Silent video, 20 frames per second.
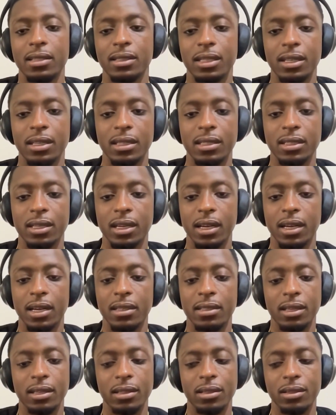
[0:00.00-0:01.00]
teenage
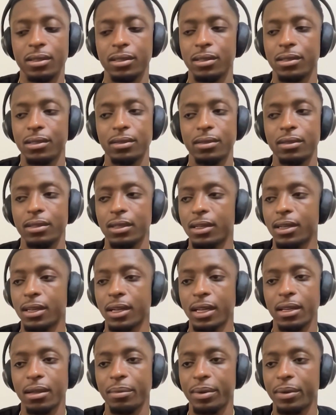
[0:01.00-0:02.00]
guys, like you're gonna
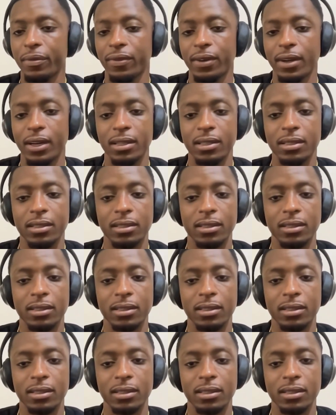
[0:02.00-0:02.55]
end up in fights.